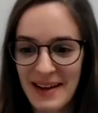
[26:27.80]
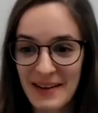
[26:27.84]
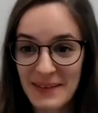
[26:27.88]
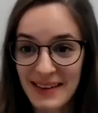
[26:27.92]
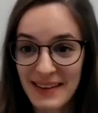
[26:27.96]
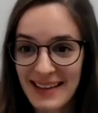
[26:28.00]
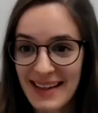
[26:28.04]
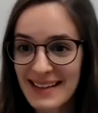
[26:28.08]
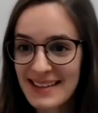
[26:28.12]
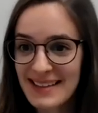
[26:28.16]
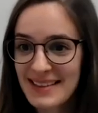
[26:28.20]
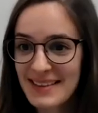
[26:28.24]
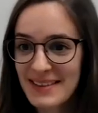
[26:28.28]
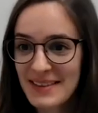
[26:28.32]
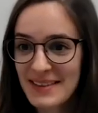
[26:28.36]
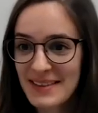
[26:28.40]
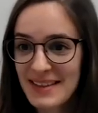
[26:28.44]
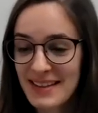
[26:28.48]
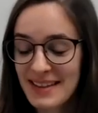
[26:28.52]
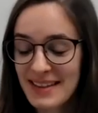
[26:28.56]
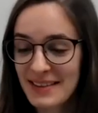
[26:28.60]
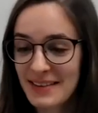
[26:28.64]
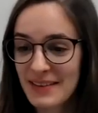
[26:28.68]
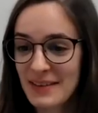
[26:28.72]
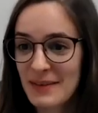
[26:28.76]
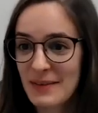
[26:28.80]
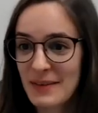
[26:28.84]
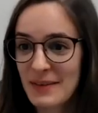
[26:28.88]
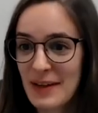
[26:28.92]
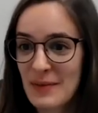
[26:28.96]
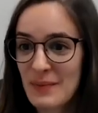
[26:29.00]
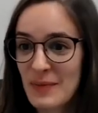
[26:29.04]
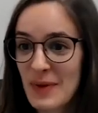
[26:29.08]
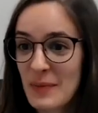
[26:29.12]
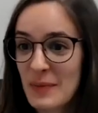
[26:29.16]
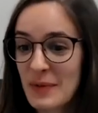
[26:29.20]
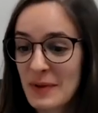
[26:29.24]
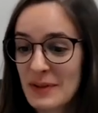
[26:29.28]
would like to still invite
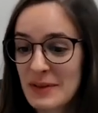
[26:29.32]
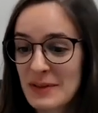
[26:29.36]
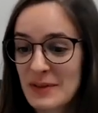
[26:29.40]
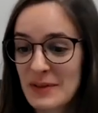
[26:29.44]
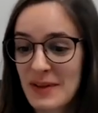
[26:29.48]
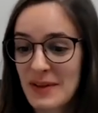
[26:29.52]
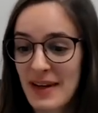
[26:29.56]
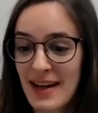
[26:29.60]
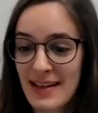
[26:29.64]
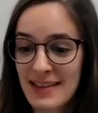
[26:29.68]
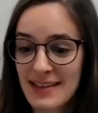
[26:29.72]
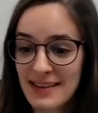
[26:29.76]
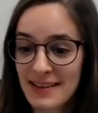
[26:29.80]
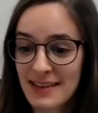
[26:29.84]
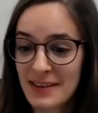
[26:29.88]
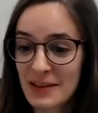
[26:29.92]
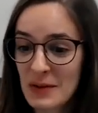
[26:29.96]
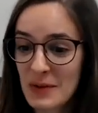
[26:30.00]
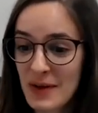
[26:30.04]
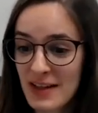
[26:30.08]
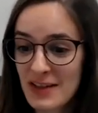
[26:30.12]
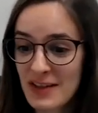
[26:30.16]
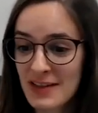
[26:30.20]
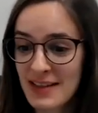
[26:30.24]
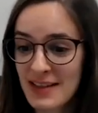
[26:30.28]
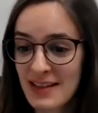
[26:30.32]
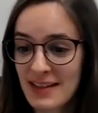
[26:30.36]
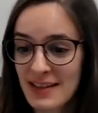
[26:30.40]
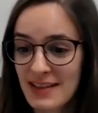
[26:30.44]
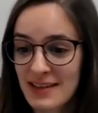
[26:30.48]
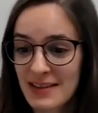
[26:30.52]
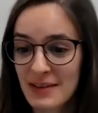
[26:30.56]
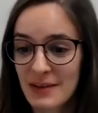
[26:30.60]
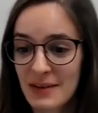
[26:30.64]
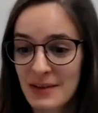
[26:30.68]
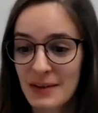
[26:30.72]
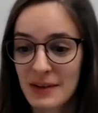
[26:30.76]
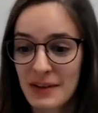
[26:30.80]
people to ask their
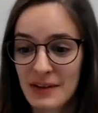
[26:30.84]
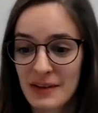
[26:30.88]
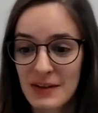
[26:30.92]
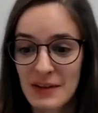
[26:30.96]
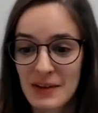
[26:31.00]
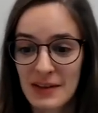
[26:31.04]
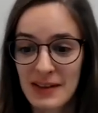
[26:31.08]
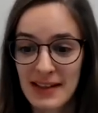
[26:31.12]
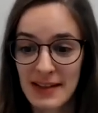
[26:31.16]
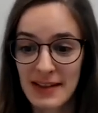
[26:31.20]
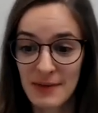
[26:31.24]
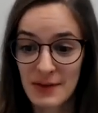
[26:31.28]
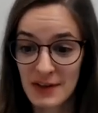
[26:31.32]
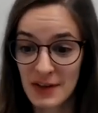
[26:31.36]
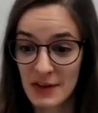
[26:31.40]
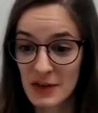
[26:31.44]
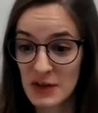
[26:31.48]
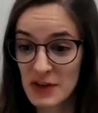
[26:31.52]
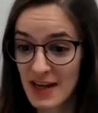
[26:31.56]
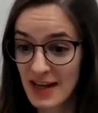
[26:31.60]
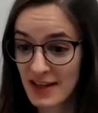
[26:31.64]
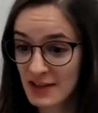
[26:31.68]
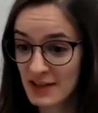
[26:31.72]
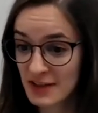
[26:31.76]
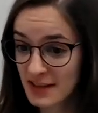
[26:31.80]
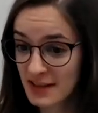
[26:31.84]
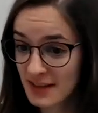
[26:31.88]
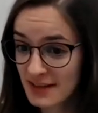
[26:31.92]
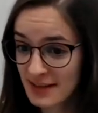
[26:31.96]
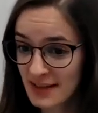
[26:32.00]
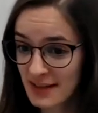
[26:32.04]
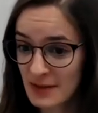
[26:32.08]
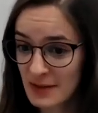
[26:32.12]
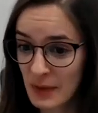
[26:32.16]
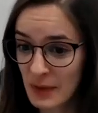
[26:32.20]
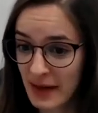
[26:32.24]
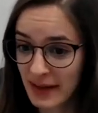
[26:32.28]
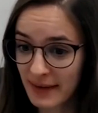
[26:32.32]
questions or to leave suggestions
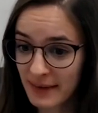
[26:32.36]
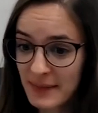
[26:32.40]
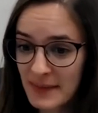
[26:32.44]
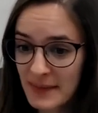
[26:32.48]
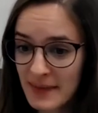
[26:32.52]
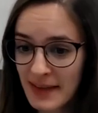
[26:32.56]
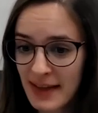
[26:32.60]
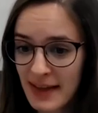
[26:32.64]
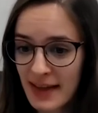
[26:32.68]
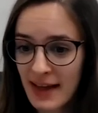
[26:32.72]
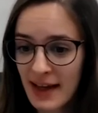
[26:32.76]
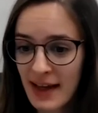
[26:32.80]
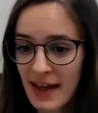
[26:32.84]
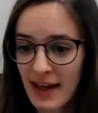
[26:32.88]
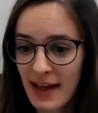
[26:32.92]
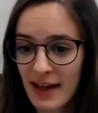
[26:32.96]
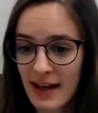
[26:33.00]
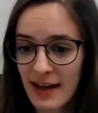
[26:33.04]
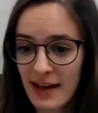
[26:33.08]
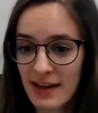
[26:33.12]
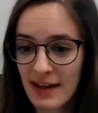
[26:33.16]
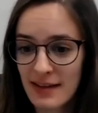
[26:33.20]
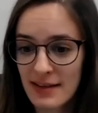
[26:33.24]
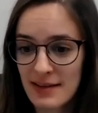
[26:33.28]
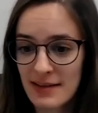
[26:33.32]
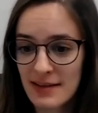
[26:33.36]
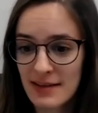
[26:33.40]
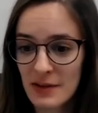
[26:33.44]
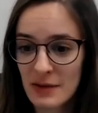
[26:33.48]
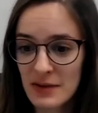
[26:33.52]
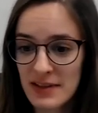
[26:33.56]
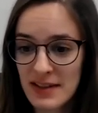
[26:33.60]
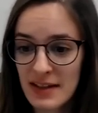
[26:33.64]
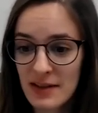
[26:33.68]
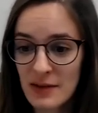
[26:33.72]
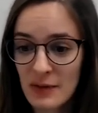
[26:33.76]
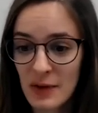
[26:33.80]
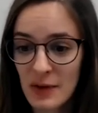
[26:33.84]
as well. So
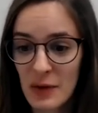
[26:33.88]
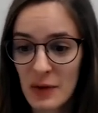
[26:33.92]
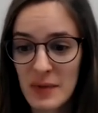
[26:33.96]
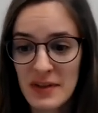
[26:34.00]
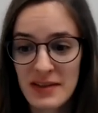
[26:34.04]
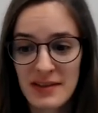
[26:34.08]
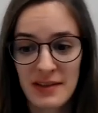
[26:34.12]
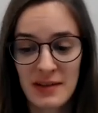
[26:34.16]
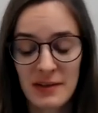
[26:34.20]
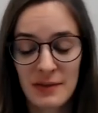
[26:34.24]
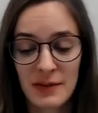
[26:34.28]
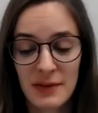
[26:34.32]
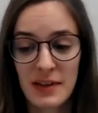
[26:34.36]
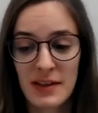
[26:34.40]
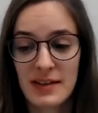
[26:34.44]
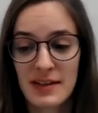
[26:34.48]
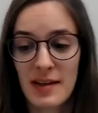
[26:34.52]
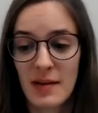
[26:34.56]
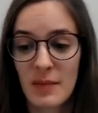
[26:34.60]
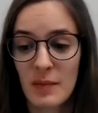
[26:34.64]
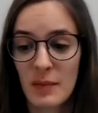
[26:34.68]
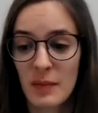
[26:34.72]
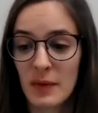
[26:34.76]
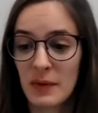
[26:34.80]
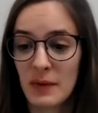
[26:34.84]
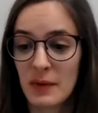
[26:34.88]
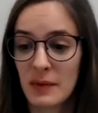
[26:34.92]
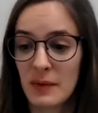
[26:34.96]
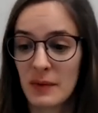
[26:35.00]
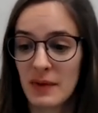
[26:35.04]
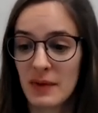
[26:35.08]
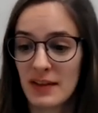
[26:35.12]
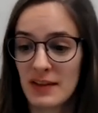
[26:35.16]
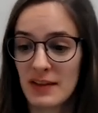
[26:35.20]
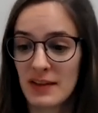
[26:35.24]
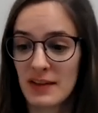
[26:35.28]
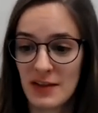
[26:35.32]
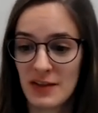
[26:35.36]
Dean Robinson, for example,
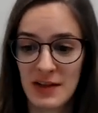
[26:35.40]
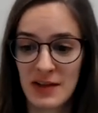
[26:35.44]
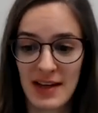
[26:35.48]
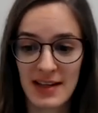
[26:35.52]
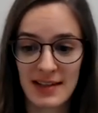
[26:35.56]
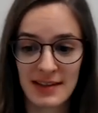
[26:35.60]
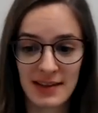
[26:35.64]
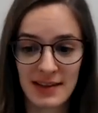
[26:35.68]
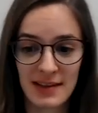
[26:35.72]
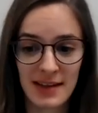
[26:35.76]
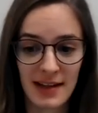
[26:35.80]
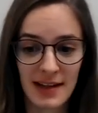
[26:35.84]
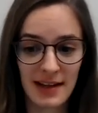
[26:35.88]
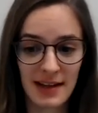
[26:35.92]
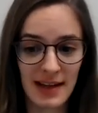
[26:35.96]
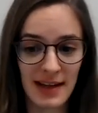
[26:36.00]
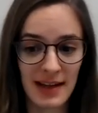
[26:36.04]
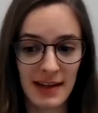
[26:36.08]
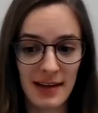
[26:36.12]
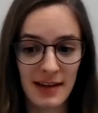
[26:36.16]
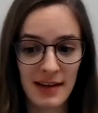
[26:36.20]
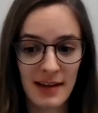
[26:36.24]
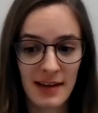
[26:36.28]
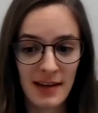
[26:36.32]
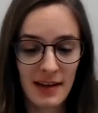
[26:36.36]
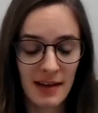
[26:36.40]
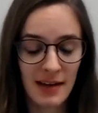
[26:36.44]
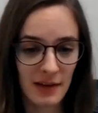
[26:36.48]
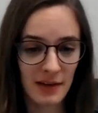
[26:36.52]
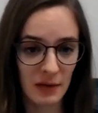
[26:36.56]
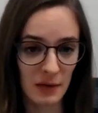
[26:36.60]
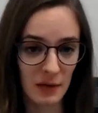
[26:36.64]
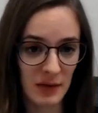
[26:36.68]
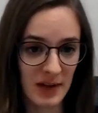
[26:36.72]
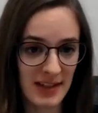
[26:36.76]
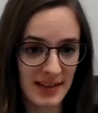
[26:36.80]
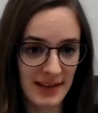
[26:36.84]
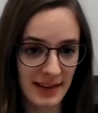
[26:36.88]
suggested that a
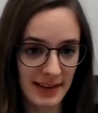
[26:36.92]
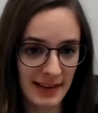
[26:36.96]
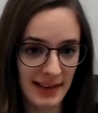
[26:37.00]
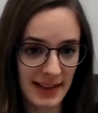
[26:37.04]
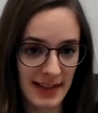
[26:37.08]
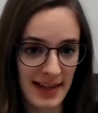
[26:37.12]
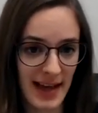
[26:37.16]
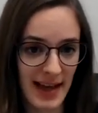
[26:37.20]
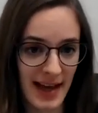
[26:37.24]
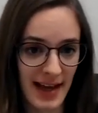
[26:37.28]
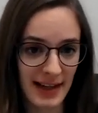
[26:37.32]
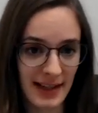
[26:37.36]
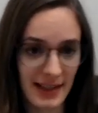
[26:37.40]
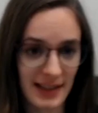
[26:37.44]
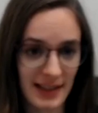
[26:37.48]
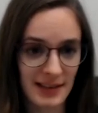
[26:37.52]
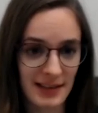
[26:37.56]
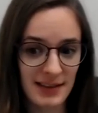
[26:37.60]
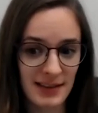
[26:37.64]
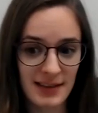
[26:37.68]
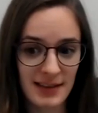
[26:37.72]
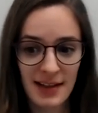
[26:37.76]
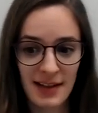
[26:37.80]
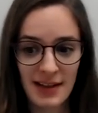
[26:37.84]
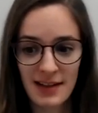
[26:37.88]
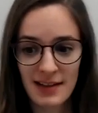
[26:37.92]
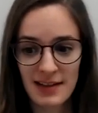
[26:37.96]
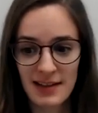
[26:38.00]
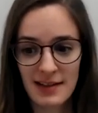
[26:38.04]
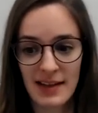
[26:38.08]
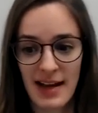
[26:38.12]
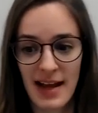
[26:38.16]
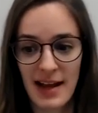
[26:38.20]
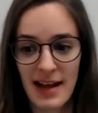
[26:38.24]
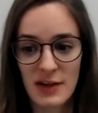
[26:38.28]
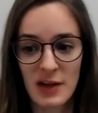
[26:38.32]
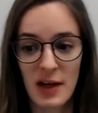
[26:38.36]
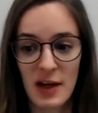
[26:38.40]
recently added /
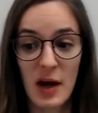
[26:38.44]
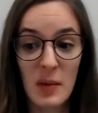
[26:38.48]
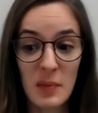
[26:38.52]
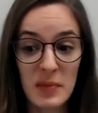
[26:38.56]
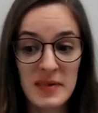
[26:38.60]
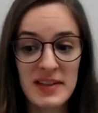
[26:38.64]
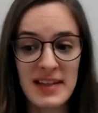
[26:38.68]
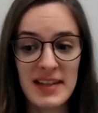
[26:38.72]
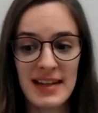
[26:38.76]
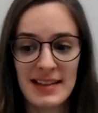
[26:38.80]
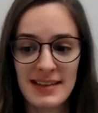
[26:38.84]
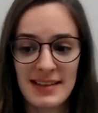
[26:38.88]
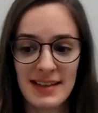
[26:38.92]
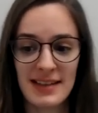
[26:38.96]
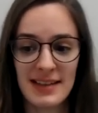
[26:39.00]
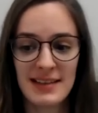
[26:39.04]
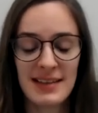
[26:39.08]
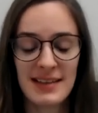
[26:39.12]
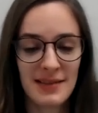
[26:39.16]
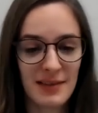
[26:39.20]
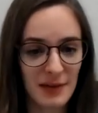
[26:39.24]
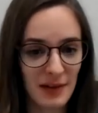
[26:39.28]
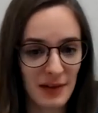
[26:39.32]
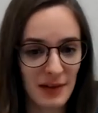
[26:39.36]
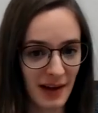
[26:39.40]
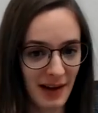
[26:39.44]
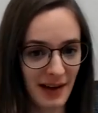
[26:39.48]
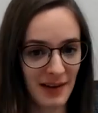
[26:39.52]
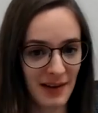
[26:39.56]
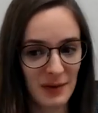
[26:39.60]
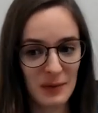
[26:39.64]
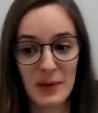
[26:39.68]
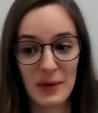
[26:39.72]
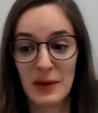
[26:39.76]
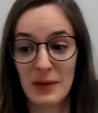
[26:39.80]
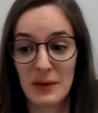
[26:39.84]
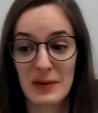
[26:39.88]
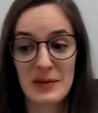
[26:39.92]
updated
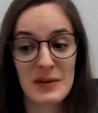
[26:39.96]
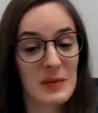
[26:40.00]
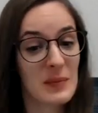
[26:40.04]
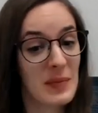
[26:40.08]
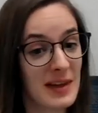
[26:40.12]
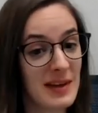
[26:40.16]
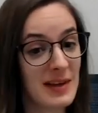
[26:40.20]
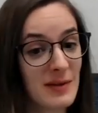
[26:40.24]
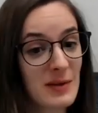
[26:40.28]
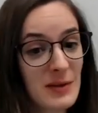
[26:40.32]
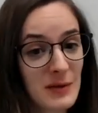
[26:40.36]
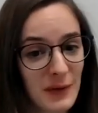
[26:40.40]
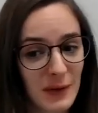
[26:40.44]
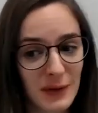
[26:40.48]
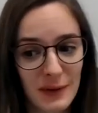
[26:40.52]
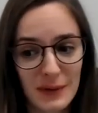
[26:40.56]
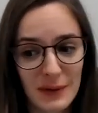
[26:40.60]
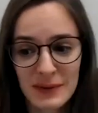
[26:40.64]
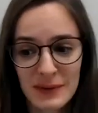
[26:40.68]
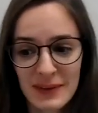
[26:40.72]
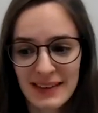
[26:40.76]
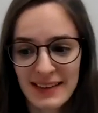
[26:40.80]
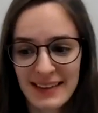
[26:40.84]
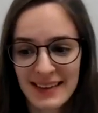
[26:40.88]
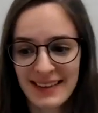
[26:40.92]
would also be useful.